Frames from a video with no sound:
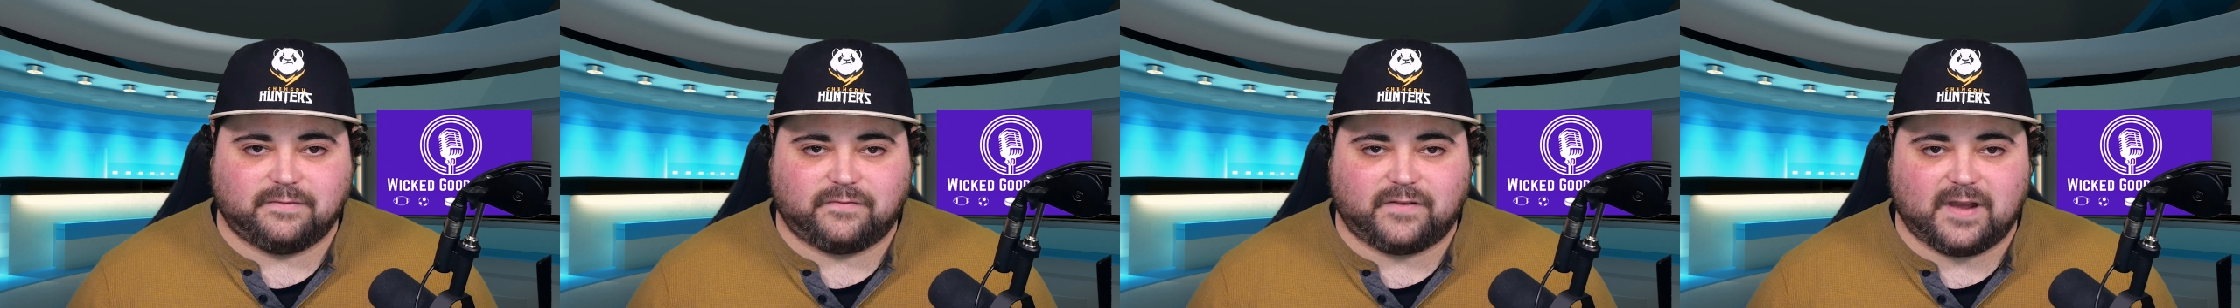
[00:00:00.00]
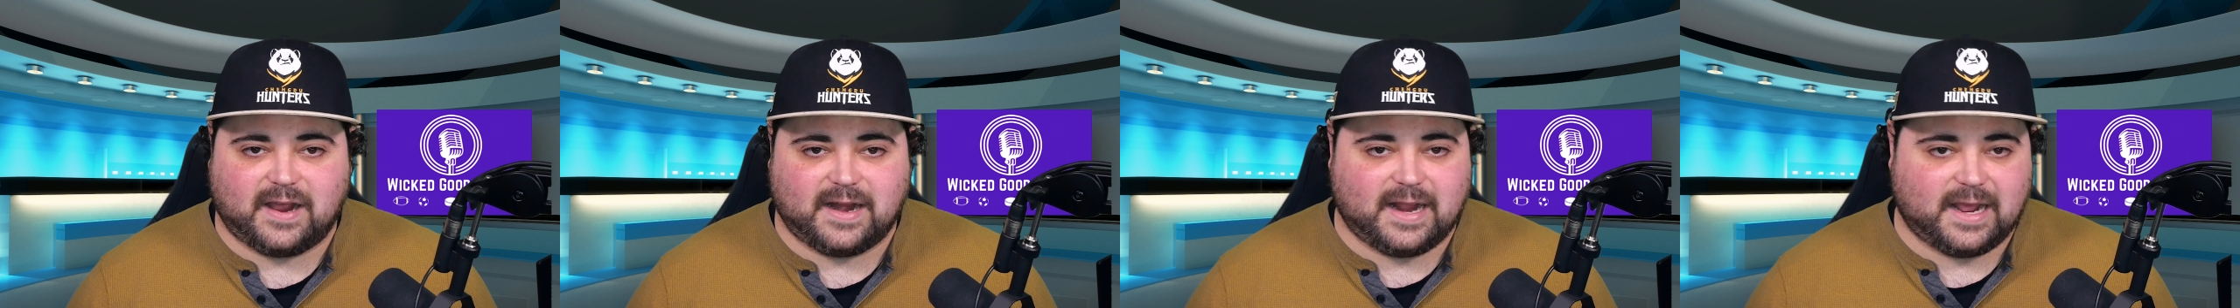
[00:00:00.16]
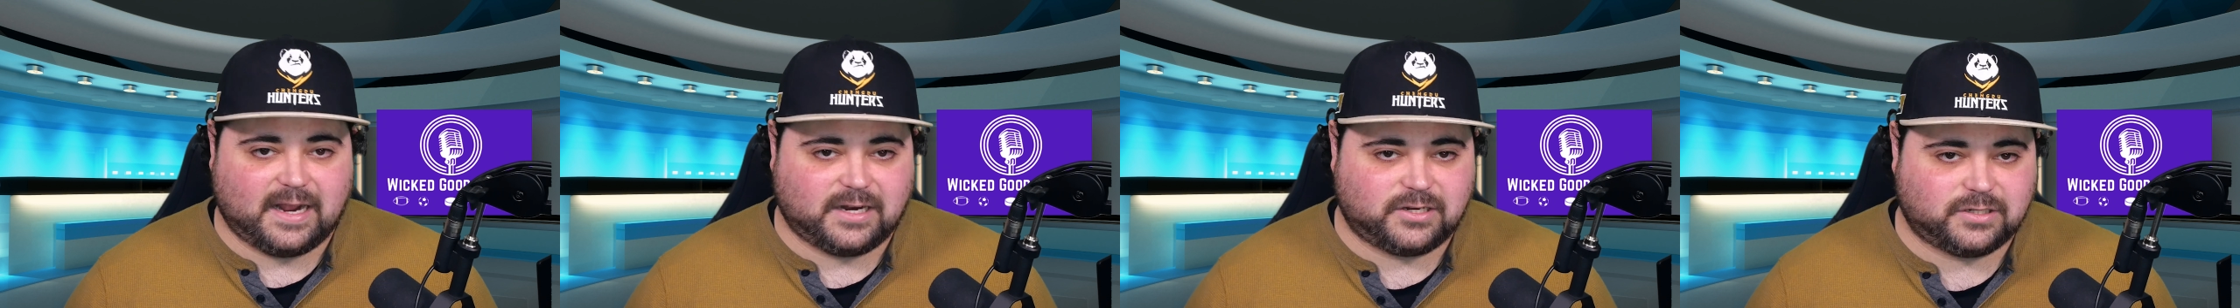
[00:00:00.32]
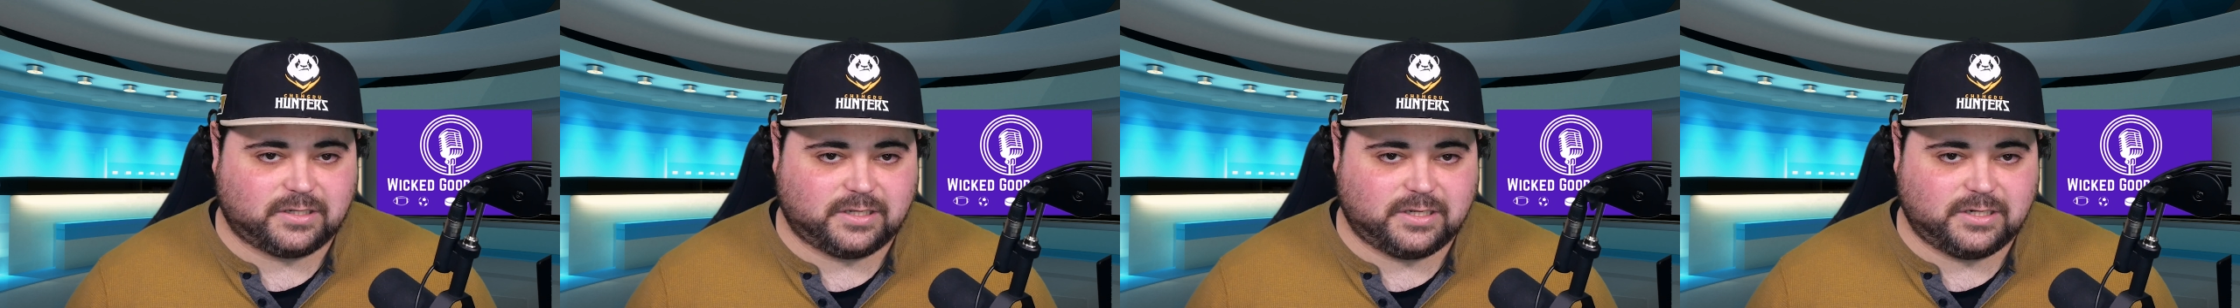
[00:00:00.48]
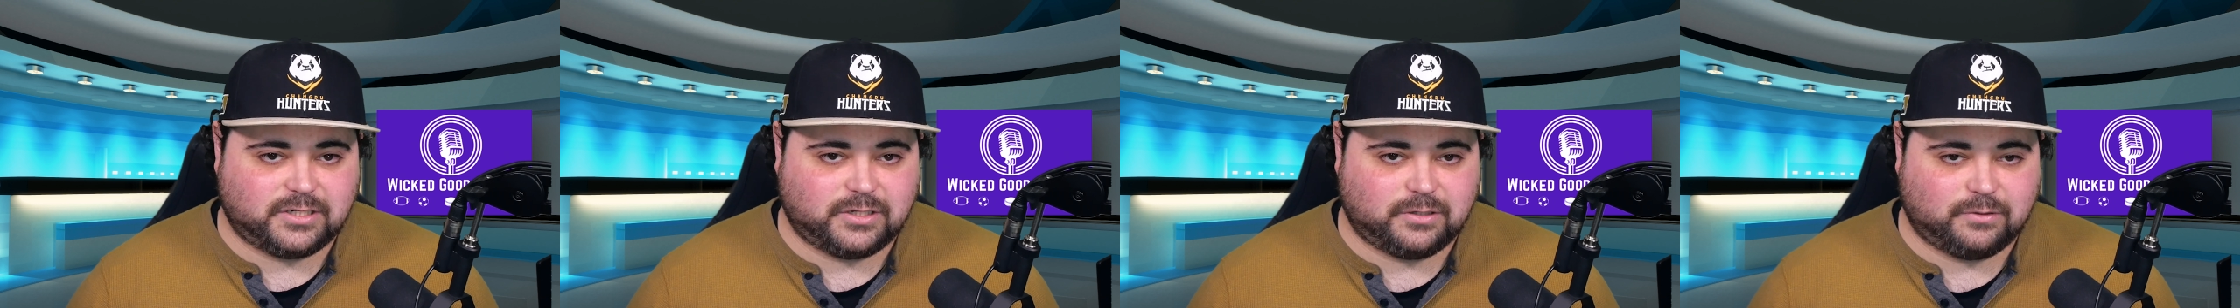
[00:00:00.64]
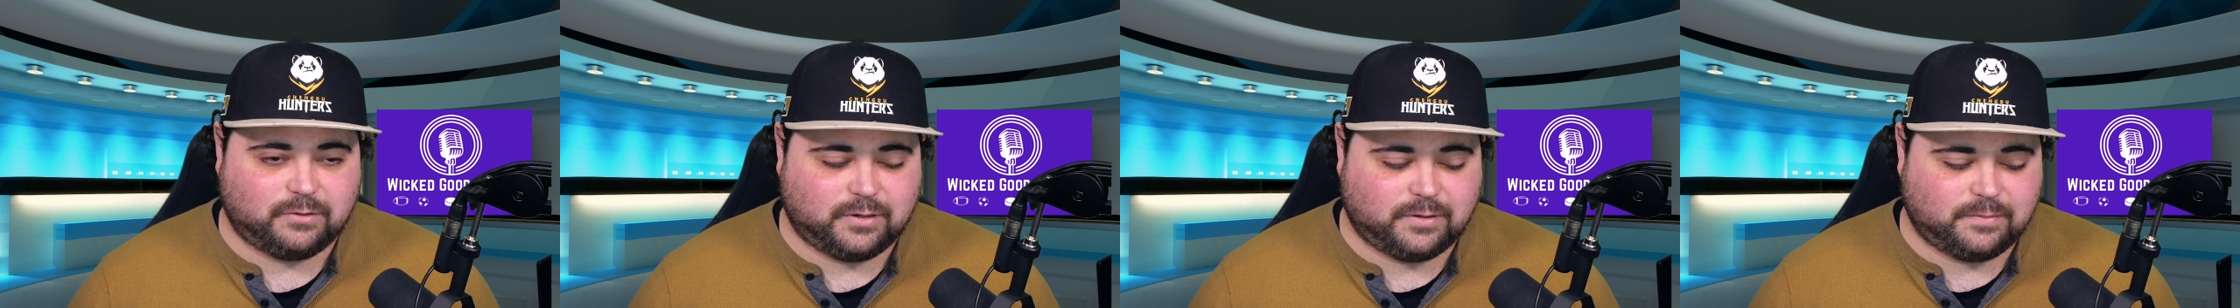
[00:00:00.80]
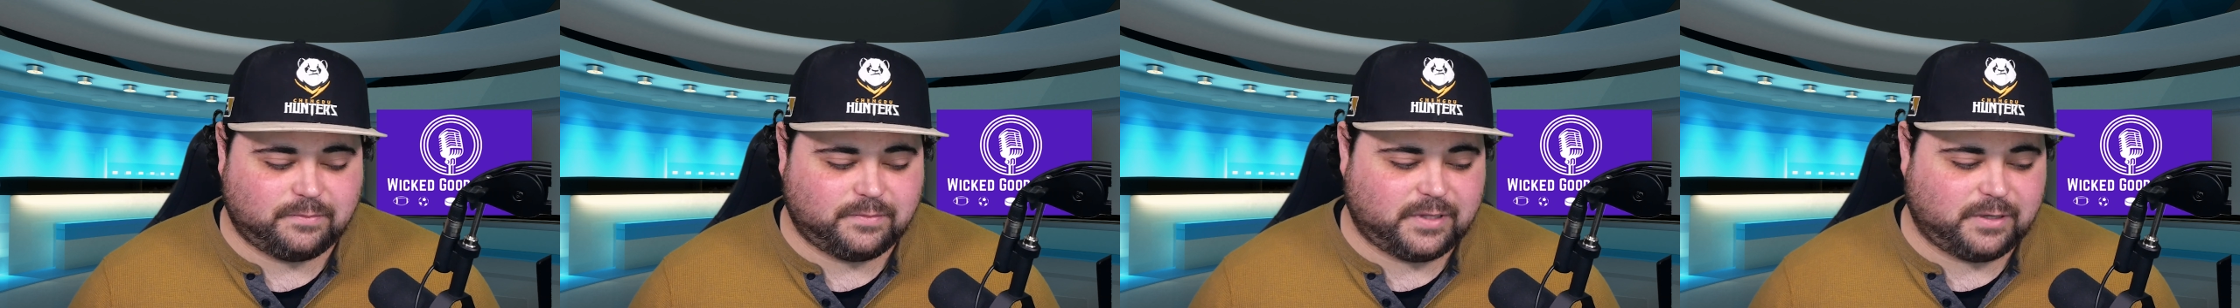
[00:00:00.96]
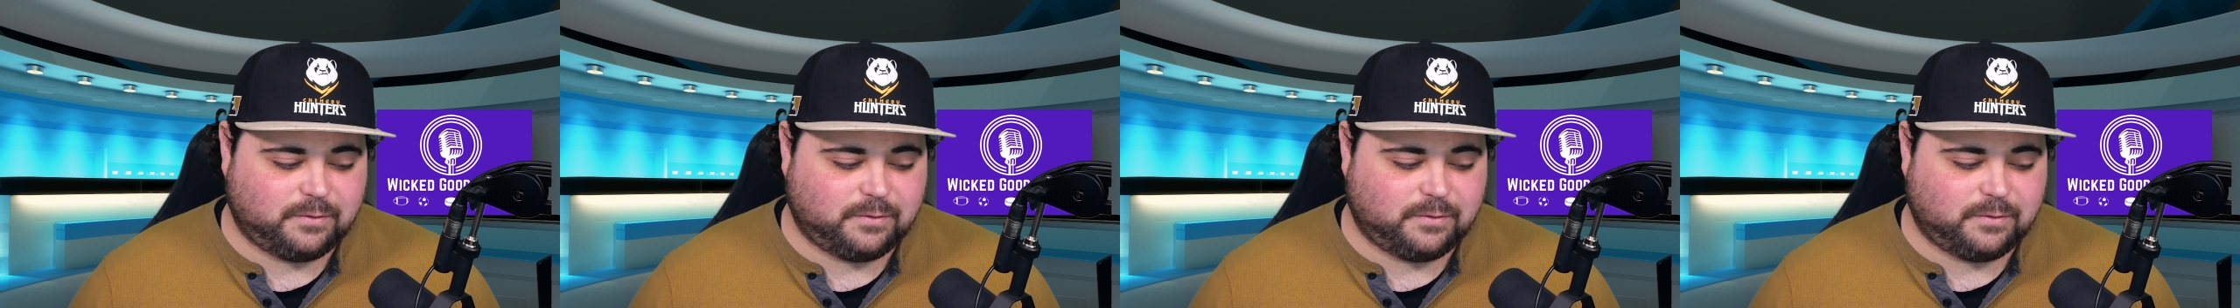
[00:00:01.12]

financially to him.